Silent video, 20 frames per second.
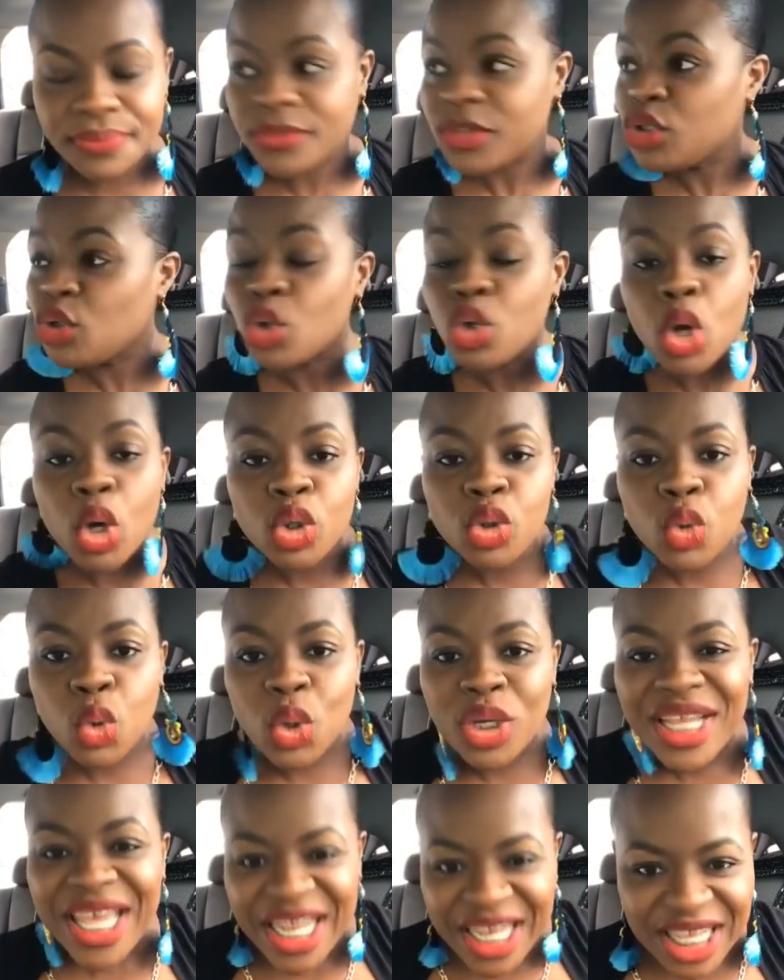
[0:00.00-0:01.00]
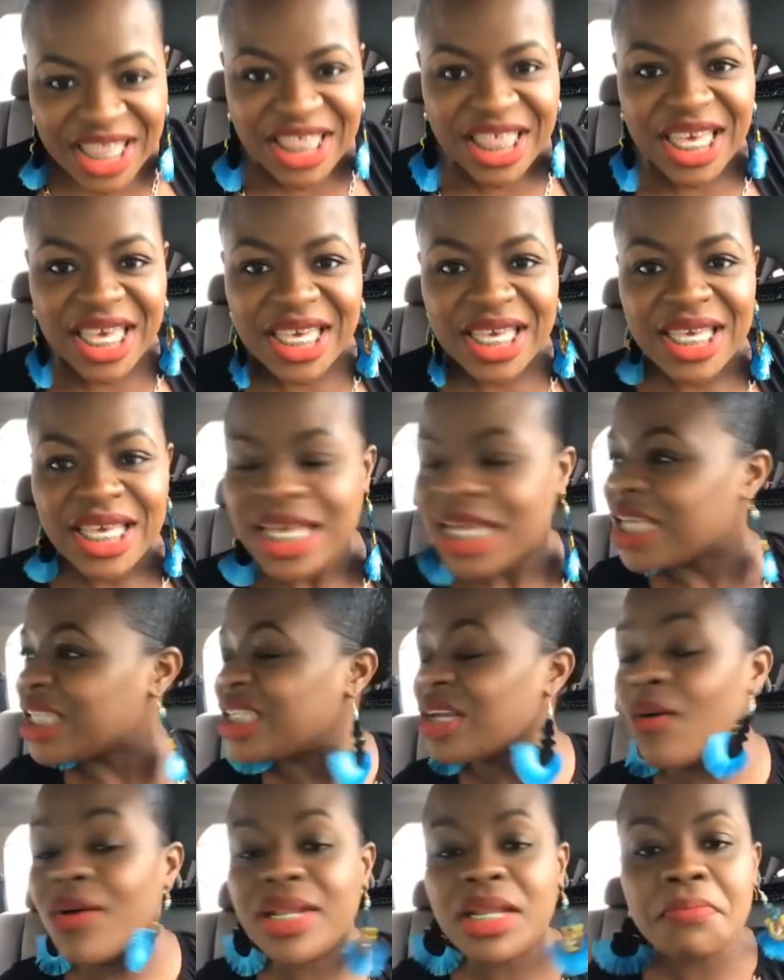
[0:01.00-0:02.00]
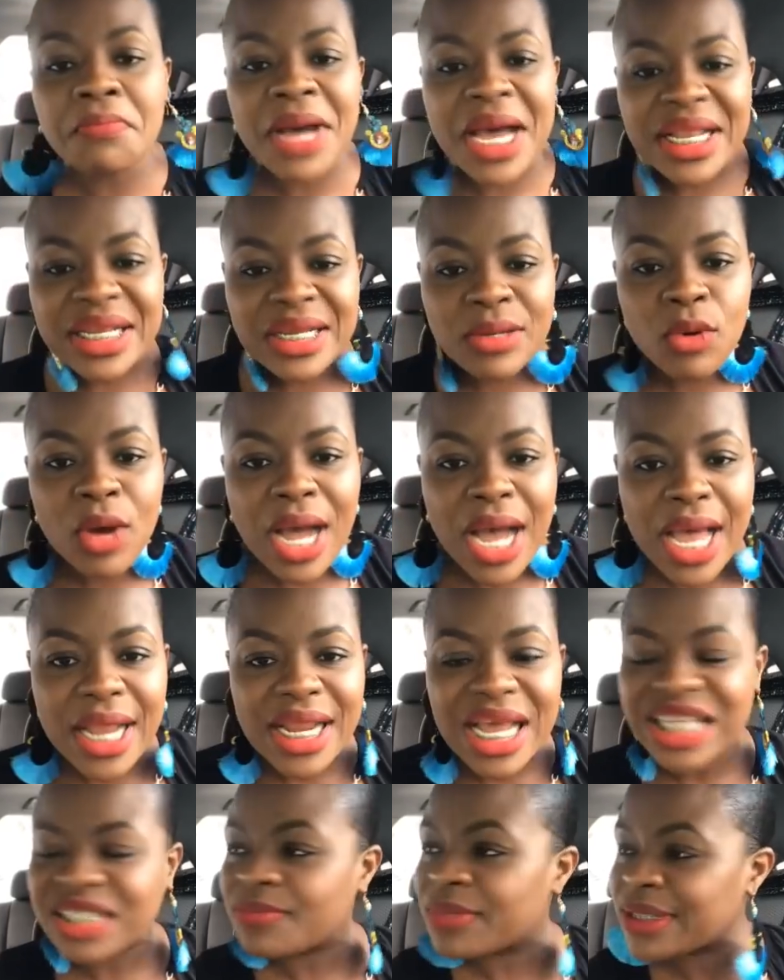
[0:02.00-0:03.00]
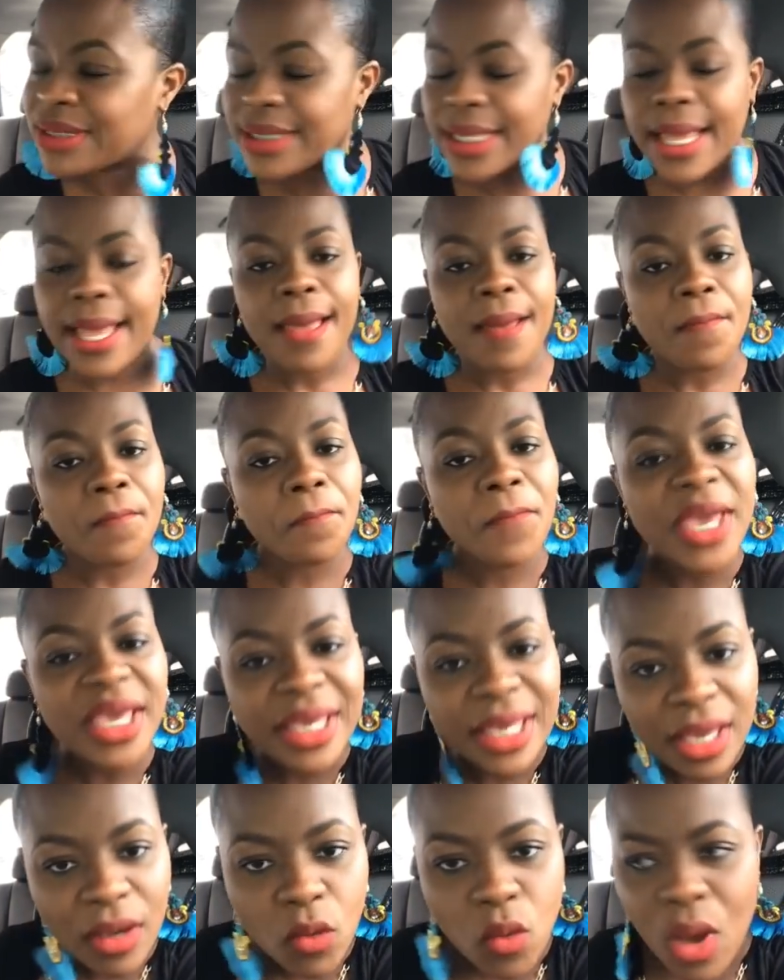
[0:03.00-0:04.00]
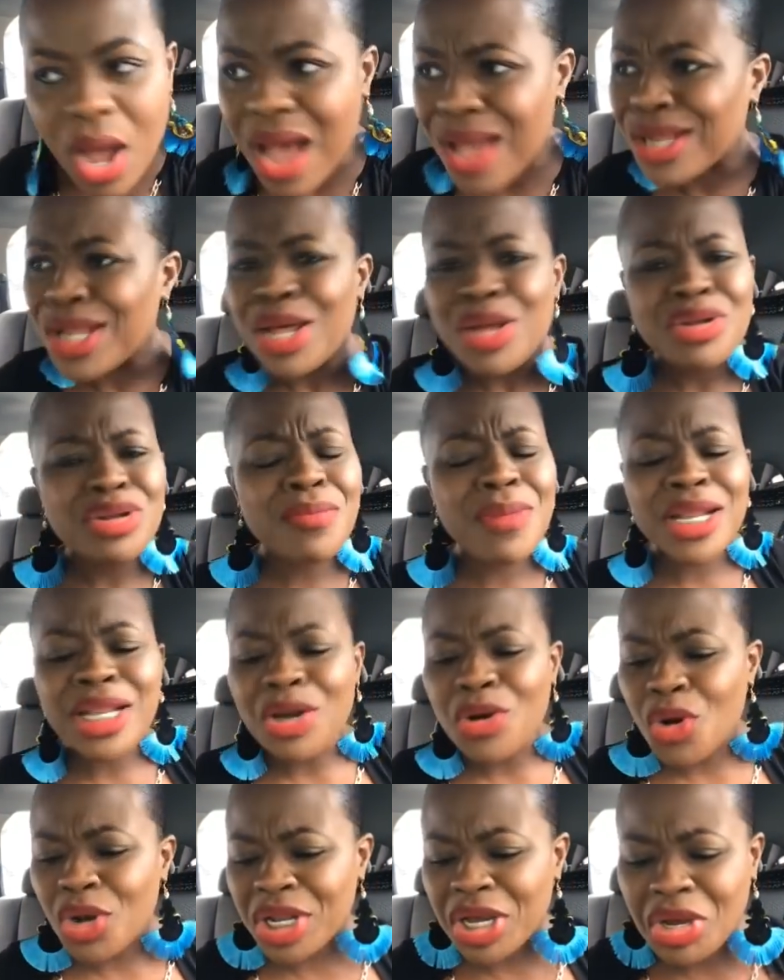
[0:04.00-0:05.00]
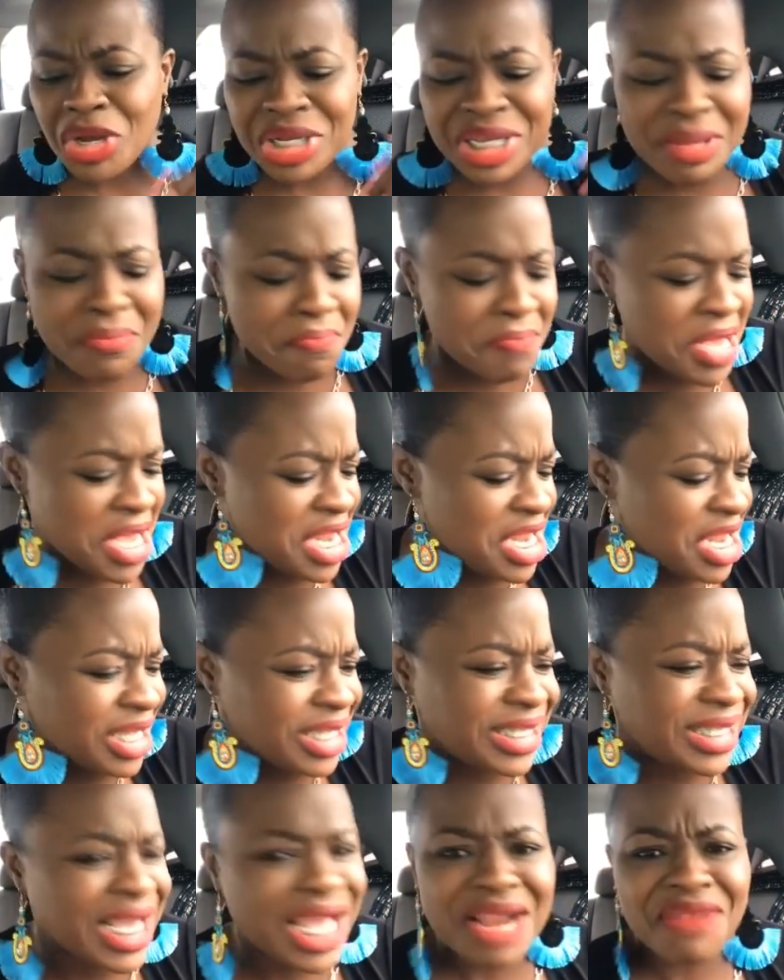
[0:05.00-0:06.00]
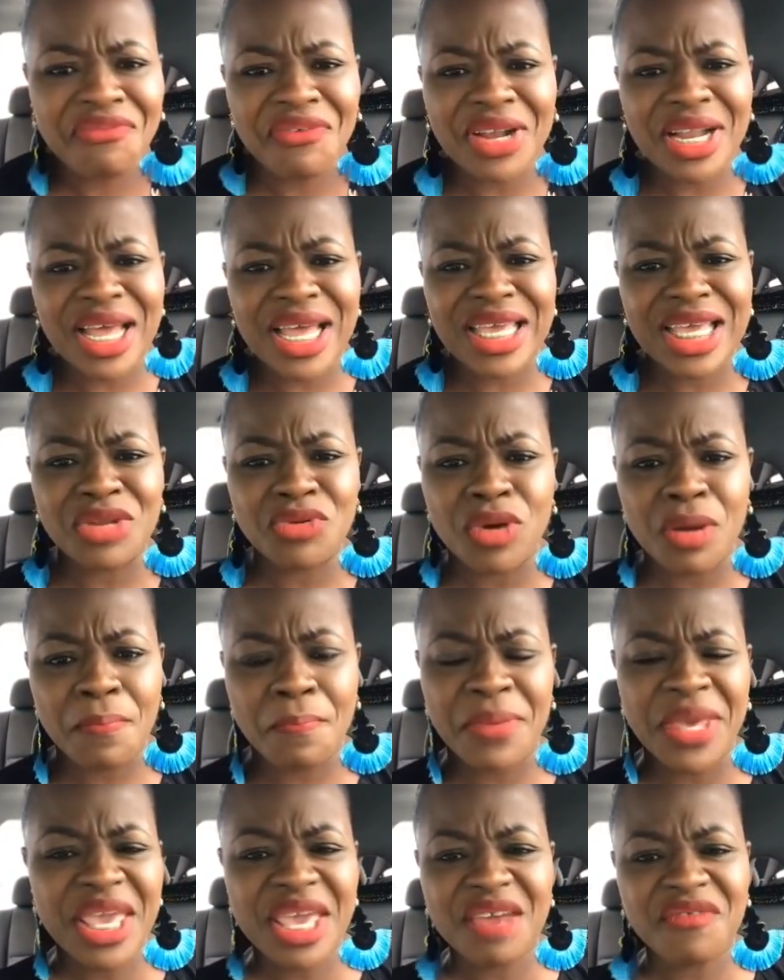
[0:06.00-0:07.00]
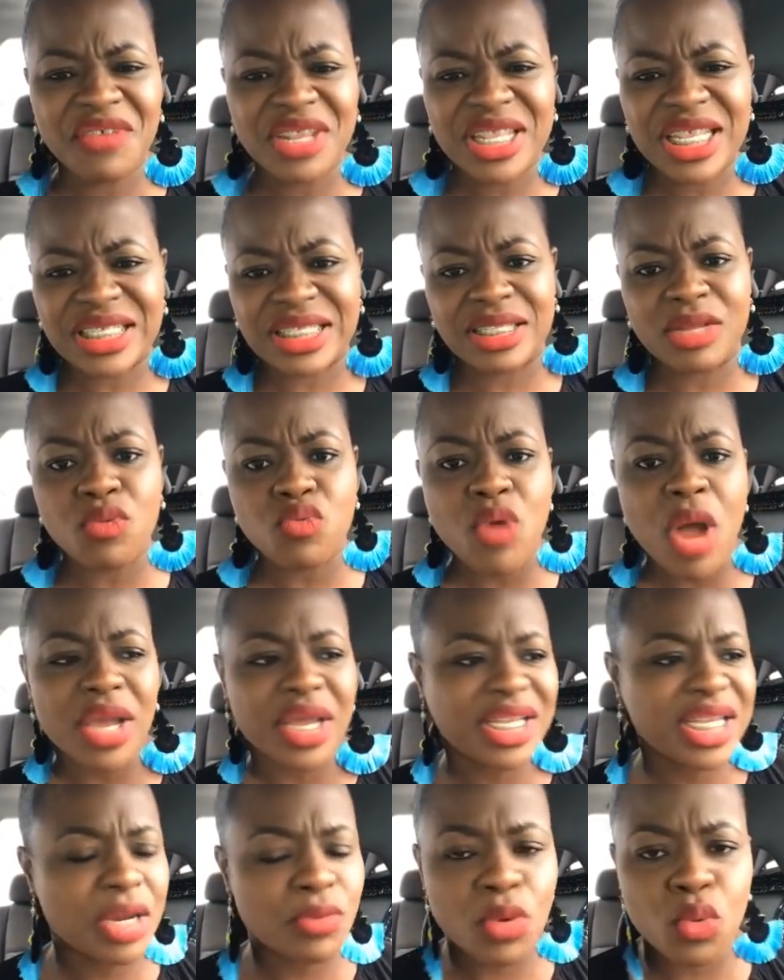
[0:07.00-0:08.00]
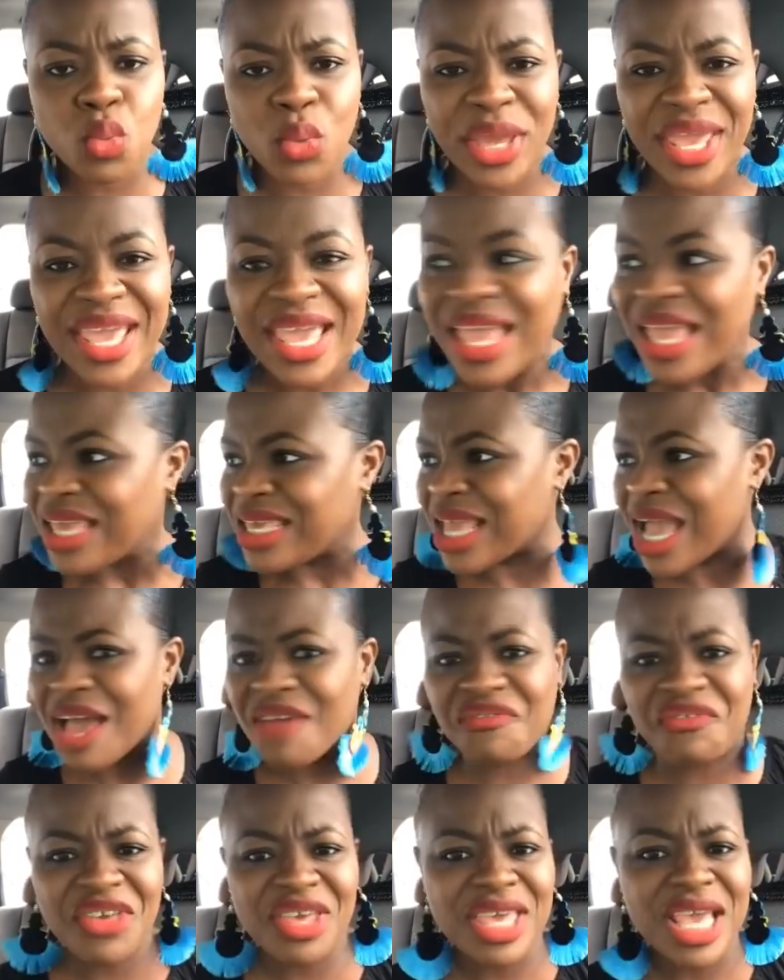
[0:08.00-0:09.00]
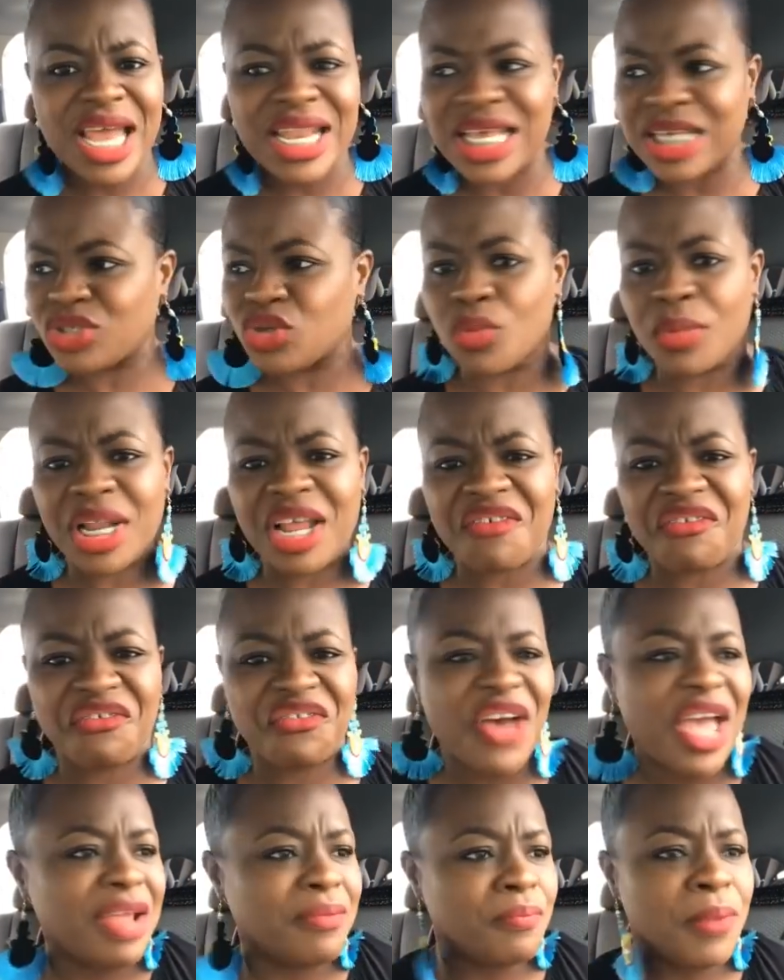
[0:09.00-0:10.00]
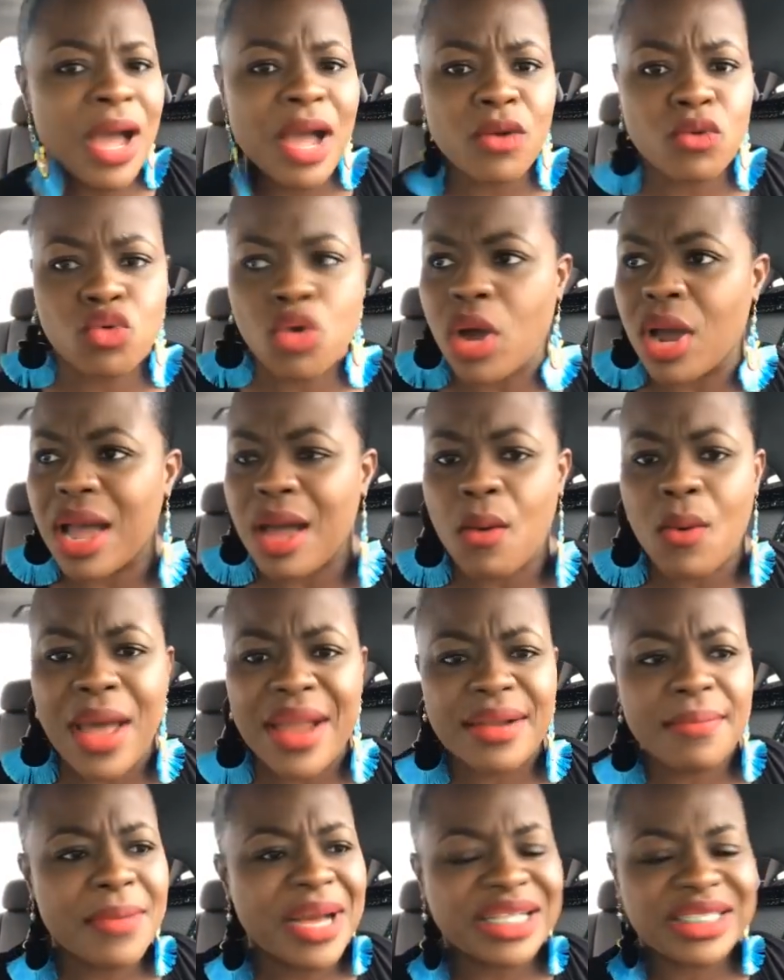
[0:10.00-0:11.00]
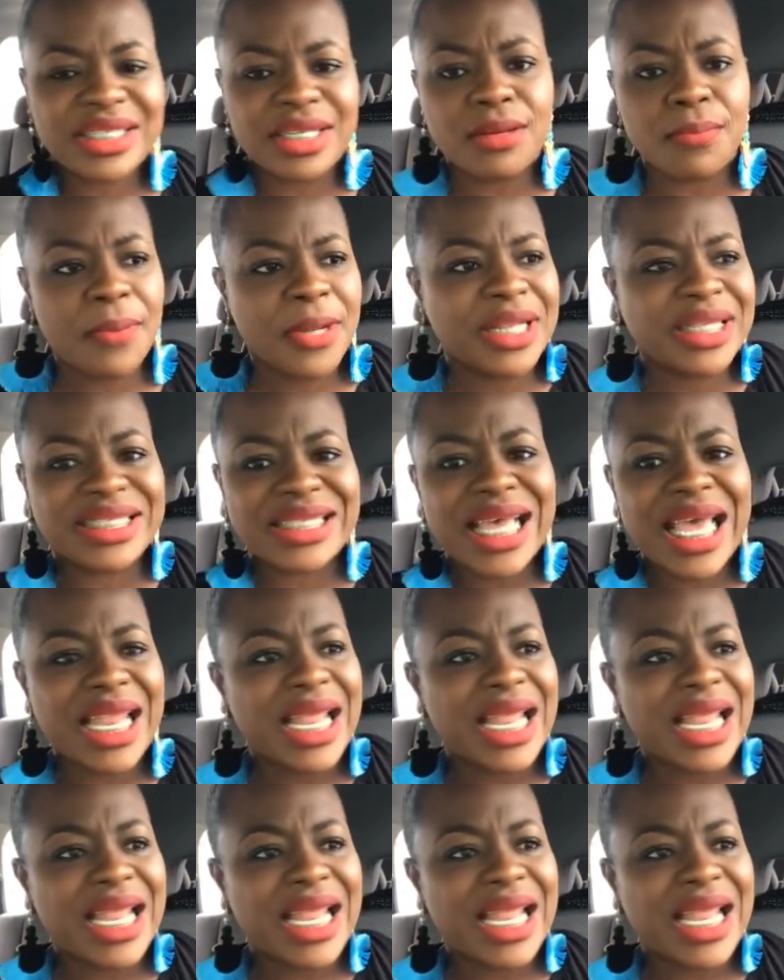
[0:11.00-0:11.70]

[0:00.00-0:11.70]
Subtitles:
You don't own anything. So when the man go on, as me say, make him go on. Nobody go demean yourself and behave in this derogatory way. Your next woman a fight pan ground and why the man sit up on the